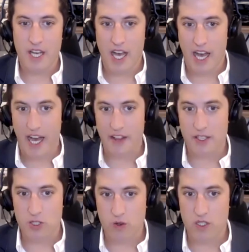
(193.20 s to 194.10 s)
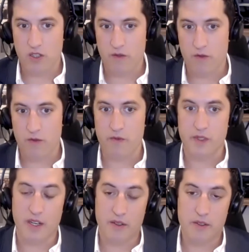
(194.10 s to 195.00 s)
the sorts of,
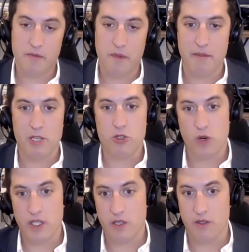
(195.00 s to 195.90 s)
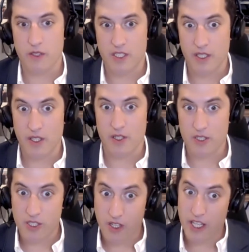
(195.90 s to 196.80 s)
you know, maybe you short your
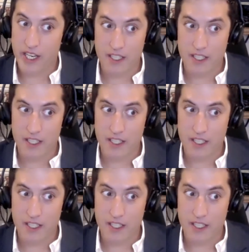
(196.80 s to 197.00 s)
clean,